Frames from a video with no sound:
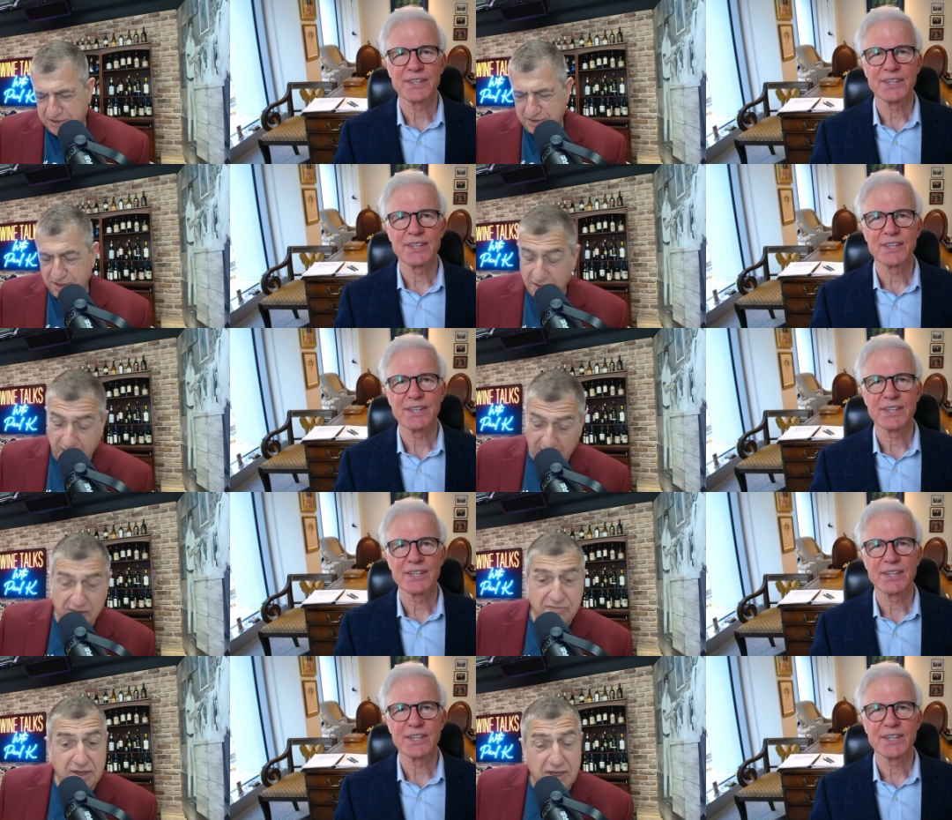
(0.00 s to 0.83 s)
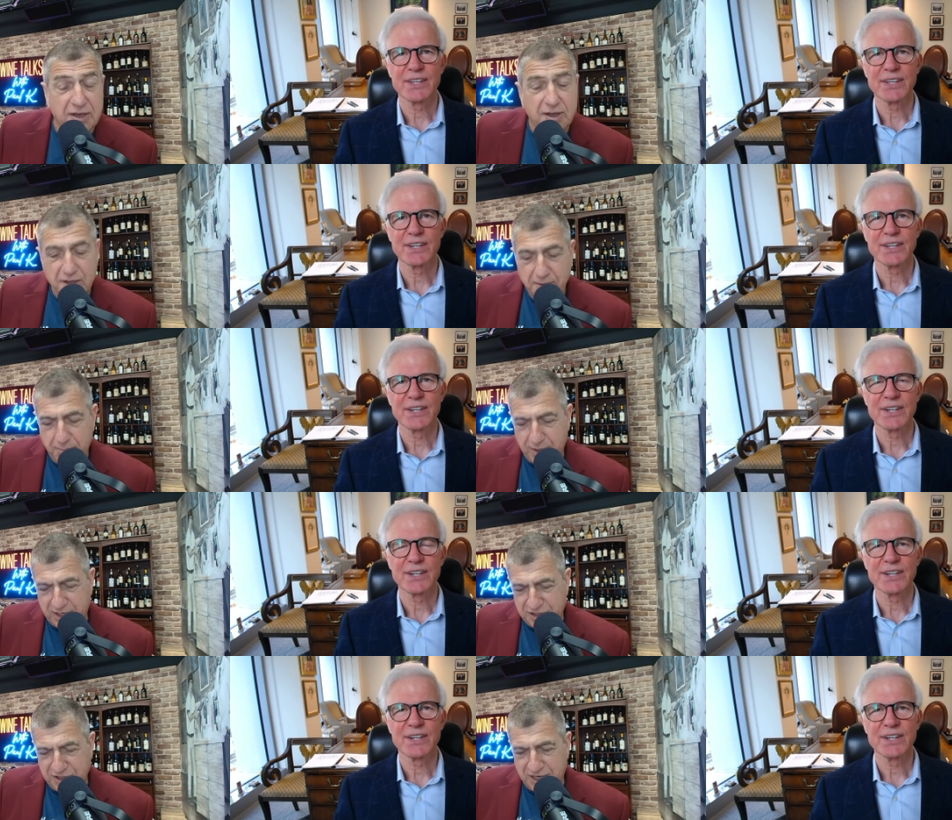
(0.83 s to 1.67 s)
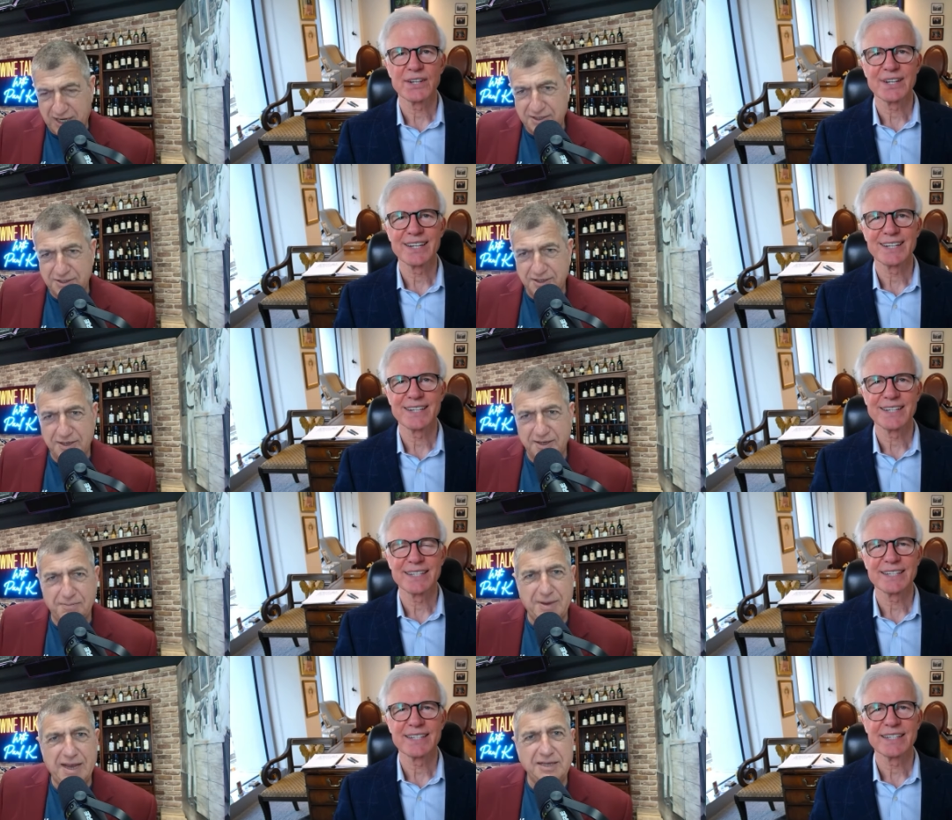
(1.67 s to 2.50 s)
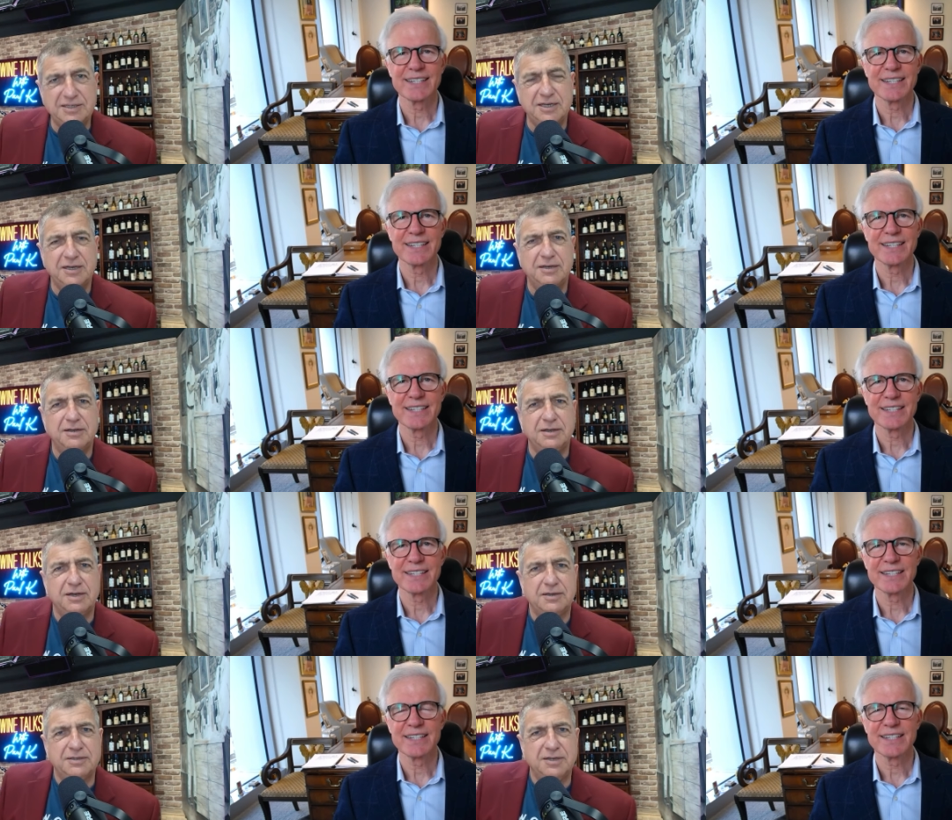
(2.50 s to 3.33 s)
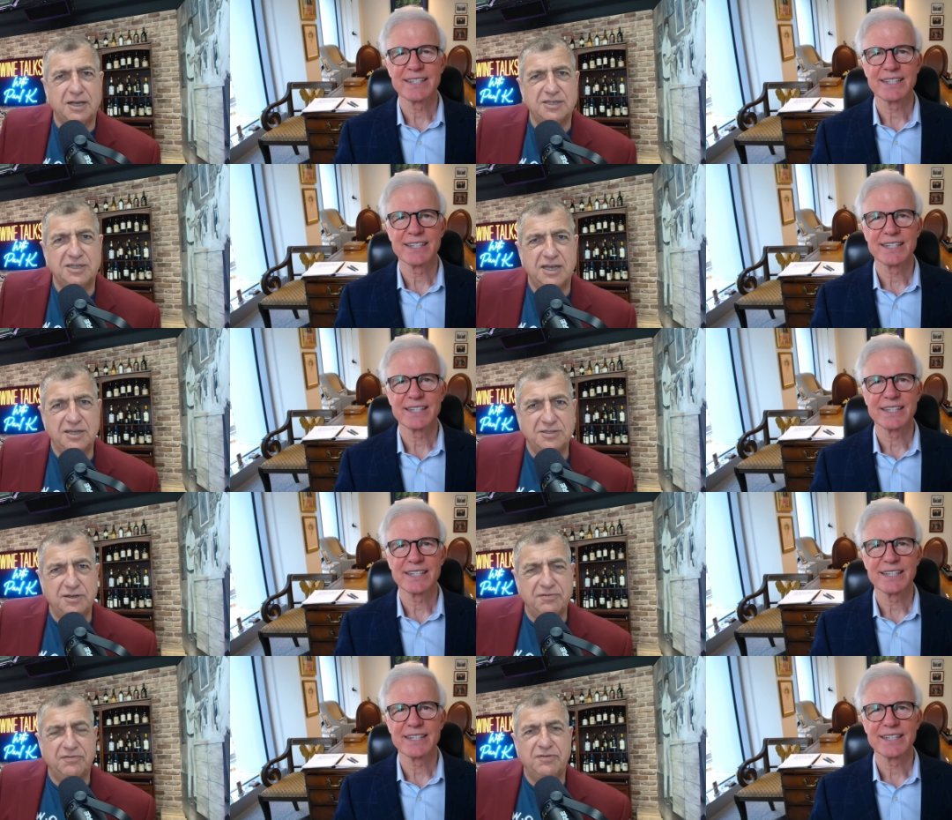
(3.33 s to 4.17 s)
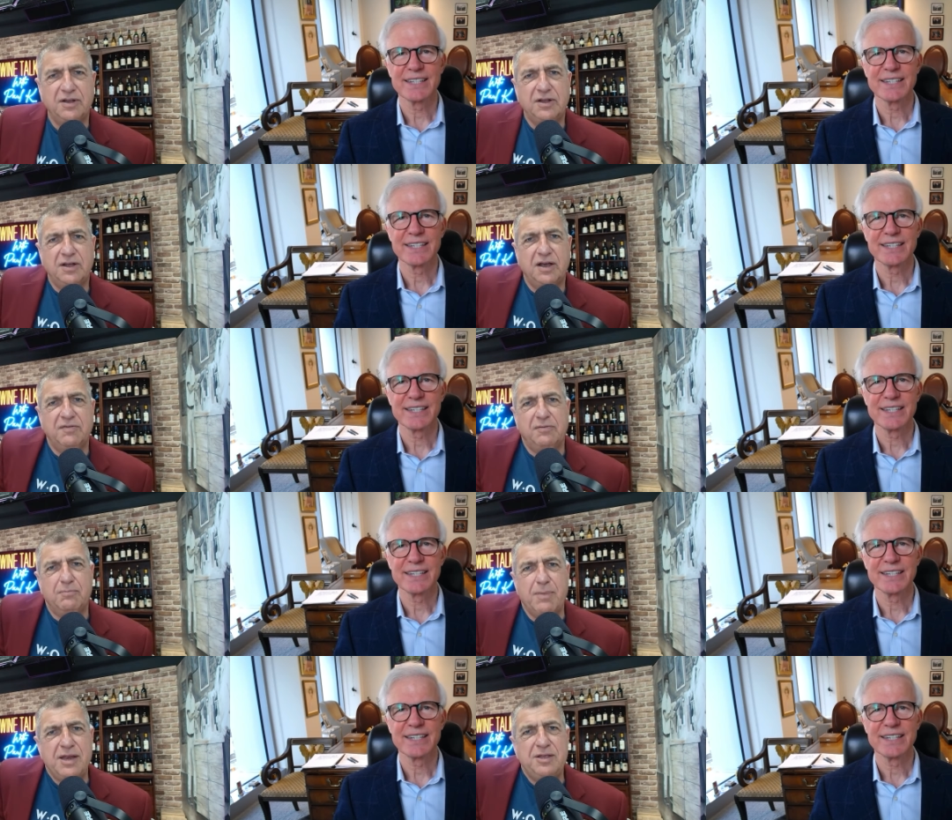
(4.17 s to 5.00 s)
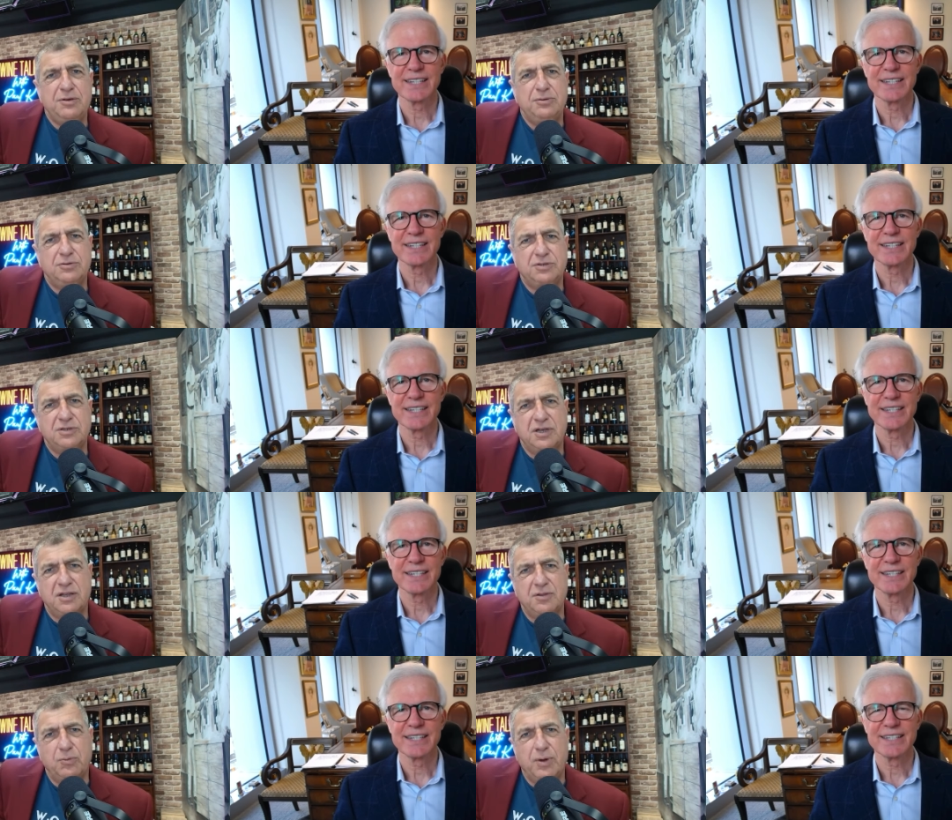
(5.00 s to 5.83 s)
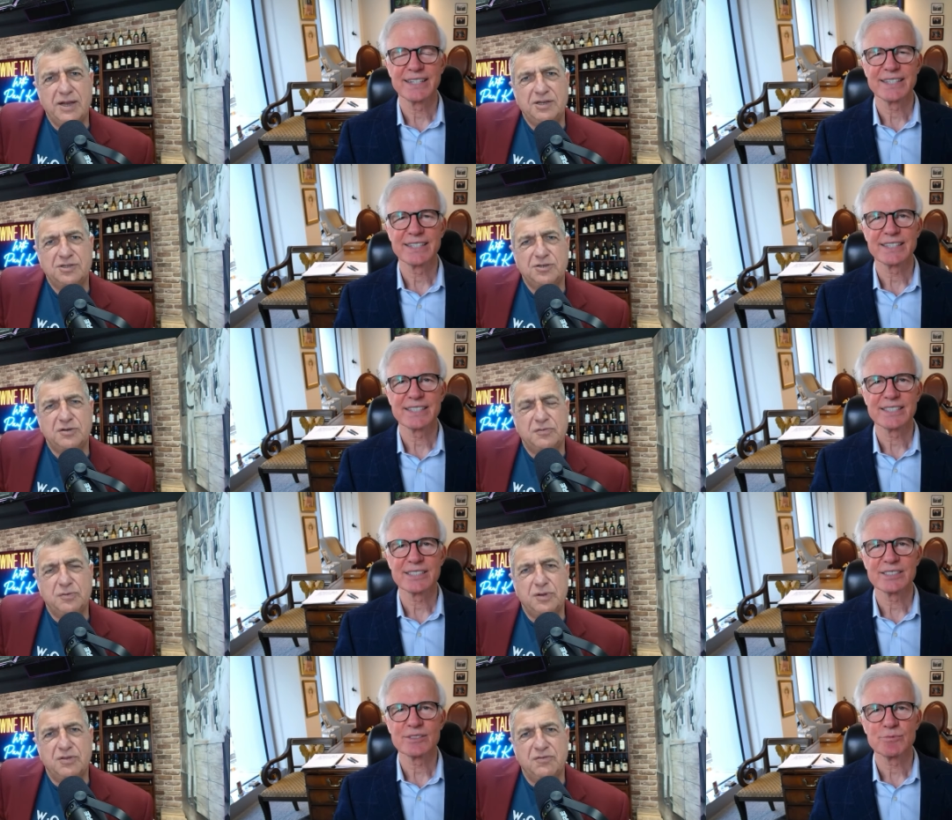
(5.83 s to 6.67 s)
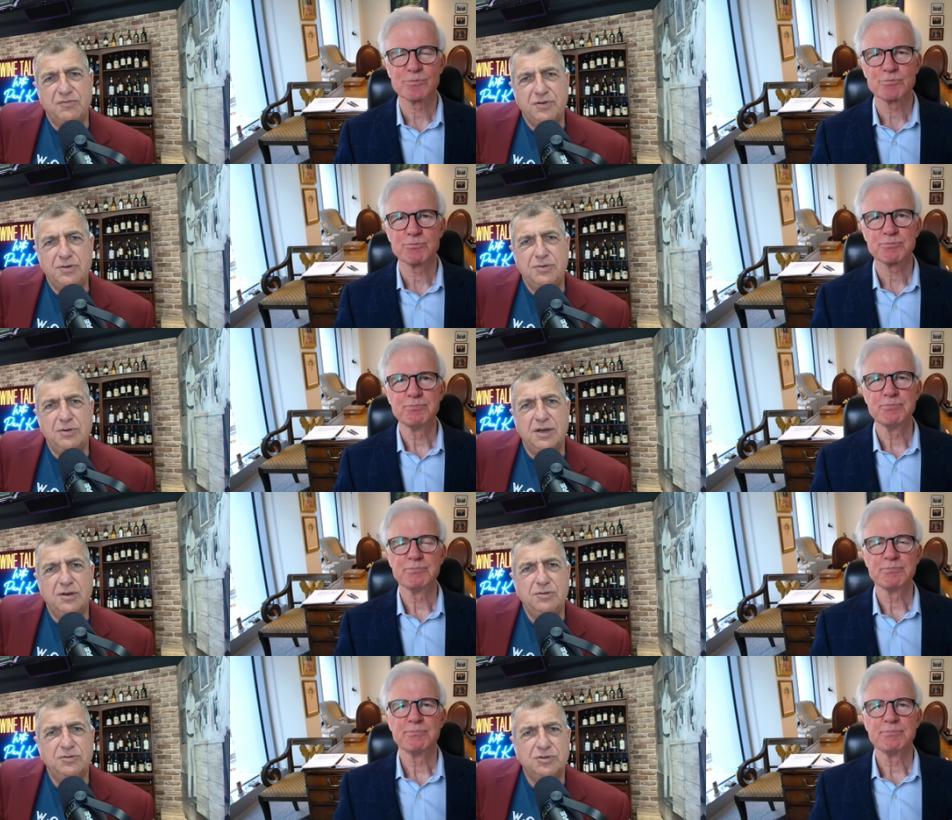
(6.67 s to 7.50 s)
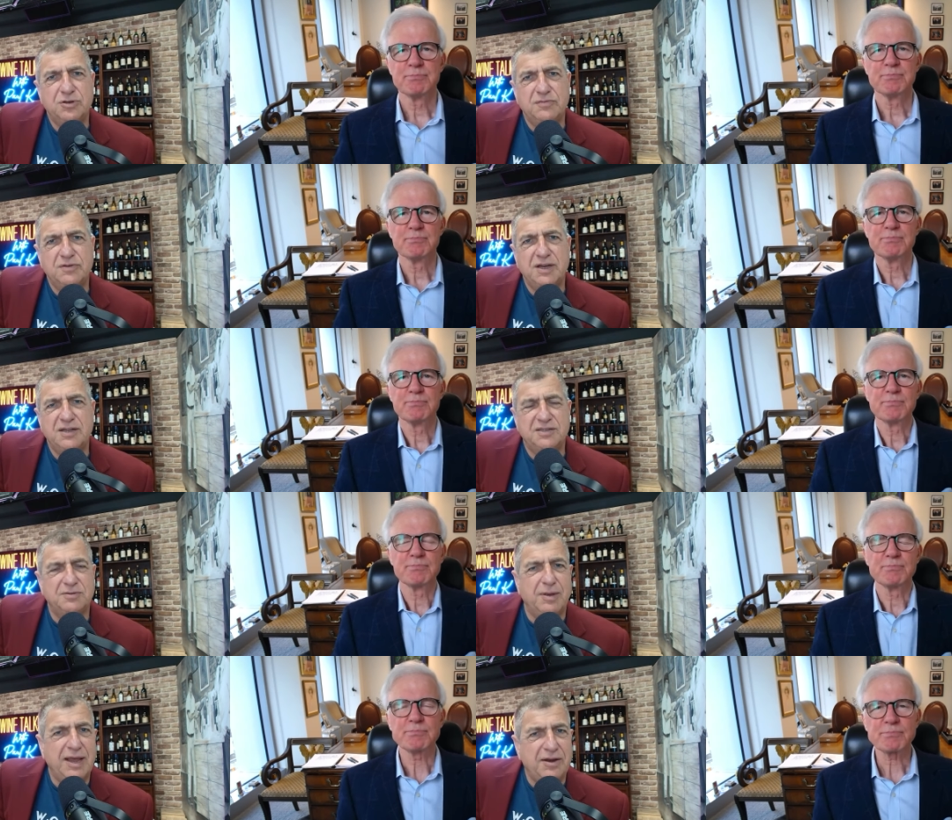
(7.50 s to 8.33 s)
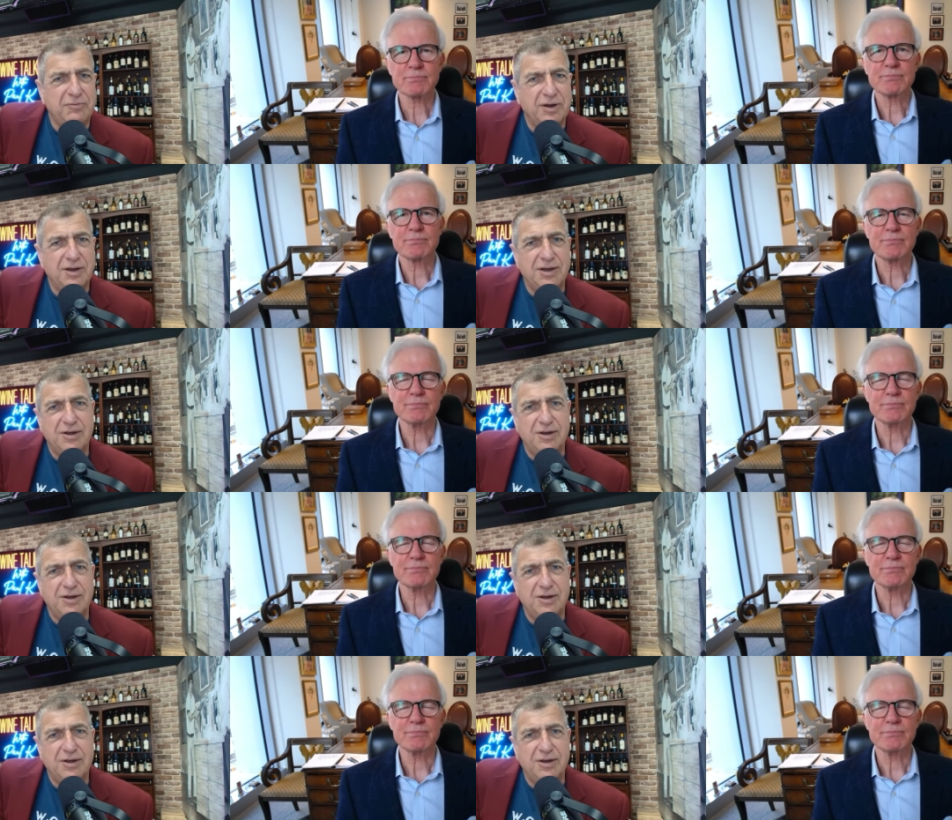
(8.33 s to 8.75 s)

Speaker 1: It's heavy, but it's got uh, amazing uh, dossiers of of the menus and the wine served with the food and who served it, and some handwritten